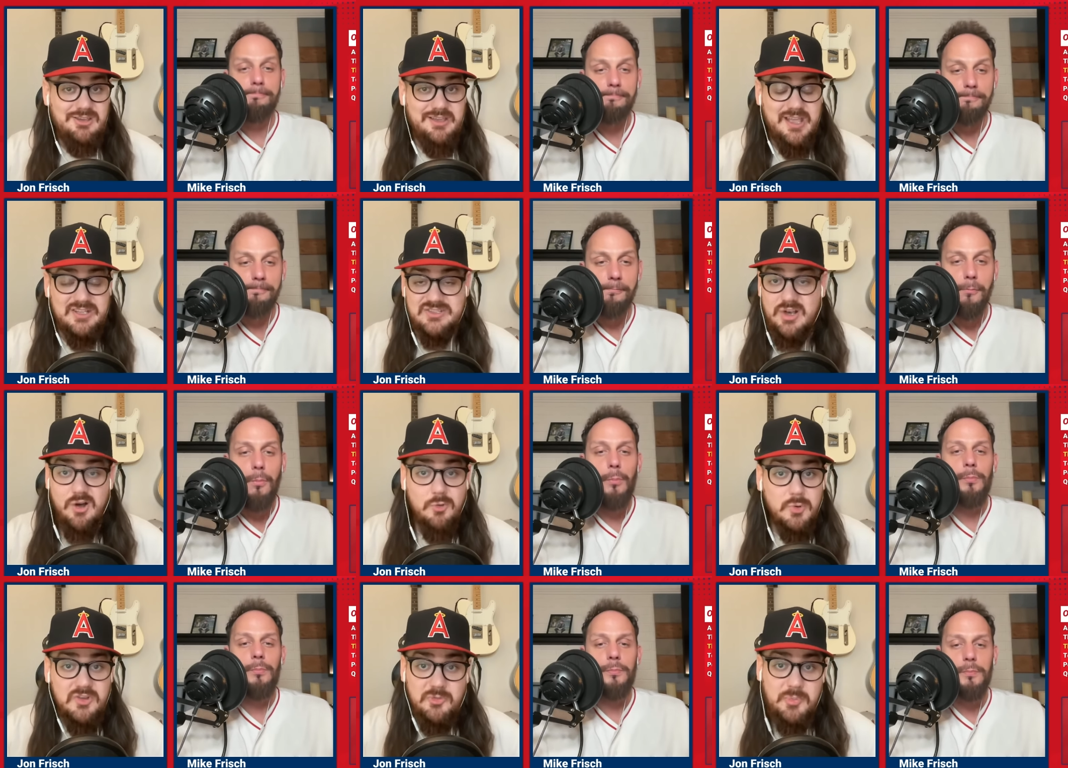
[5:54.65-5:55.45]
Speaker 1: has
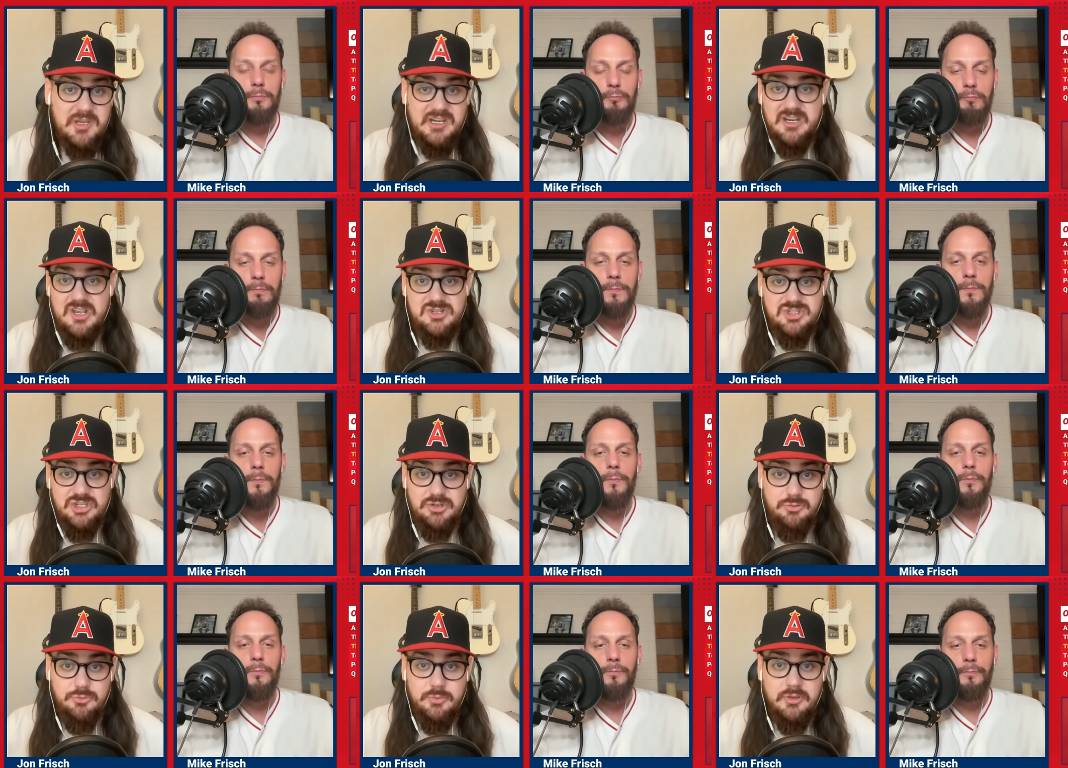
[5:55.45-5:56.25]
always been an
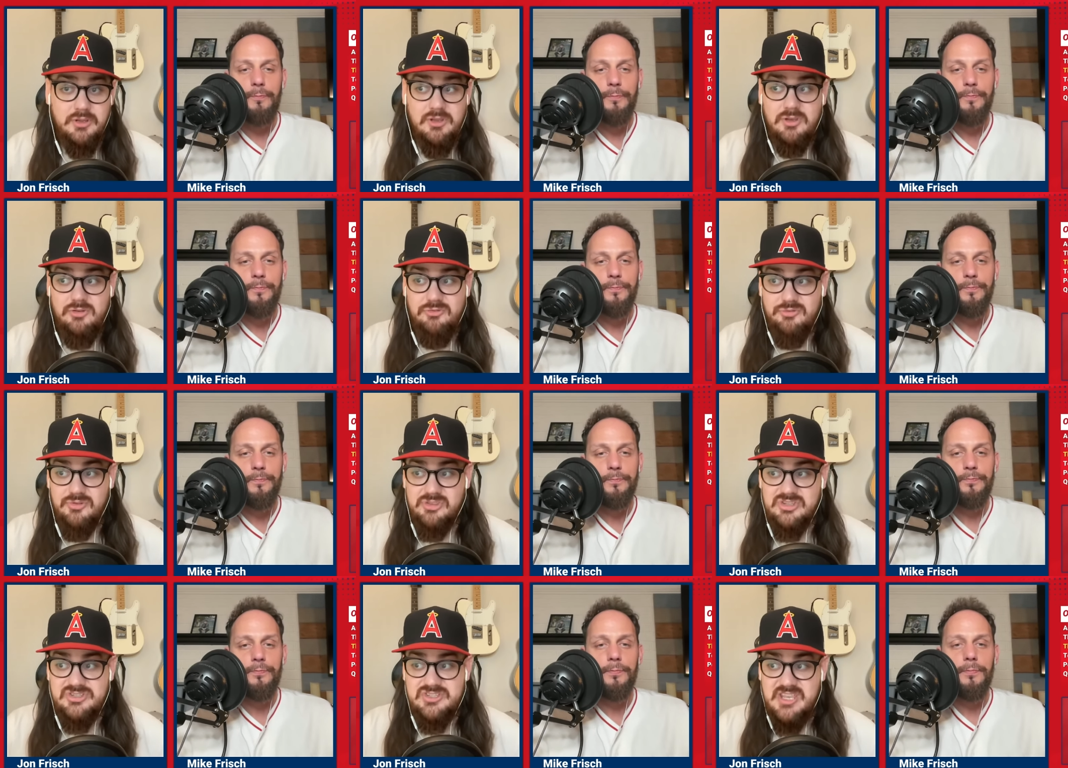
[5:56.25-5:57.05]
issue for
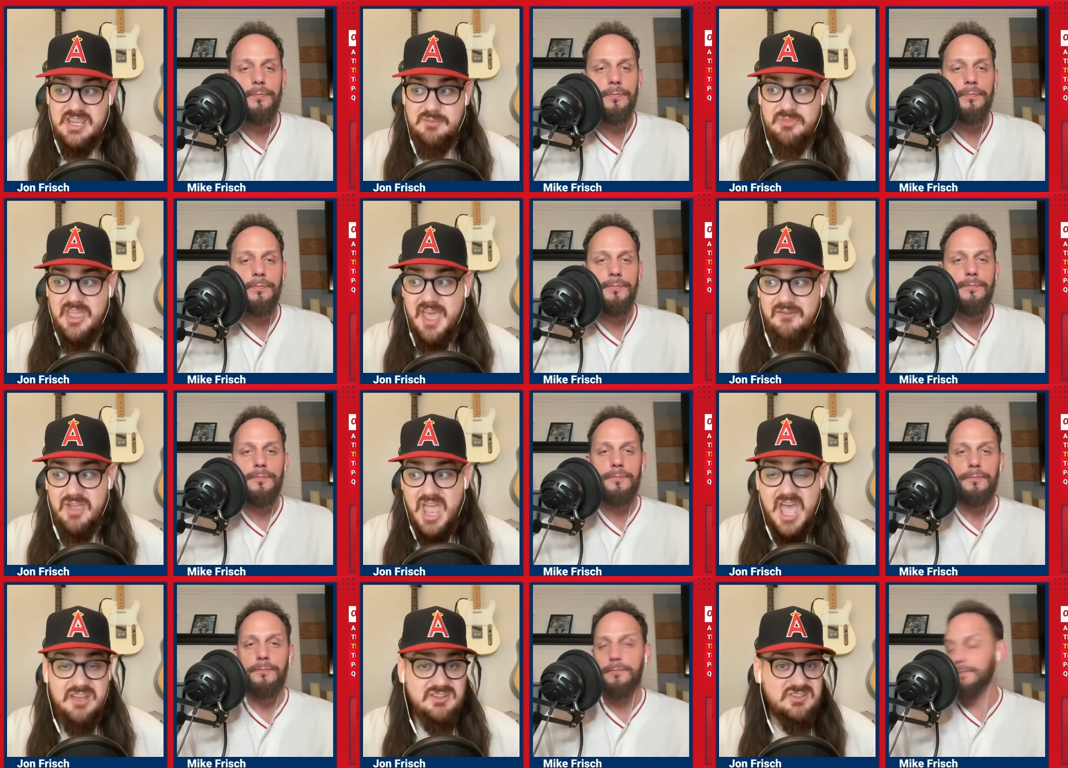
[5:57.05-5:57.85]
this team. They haven't had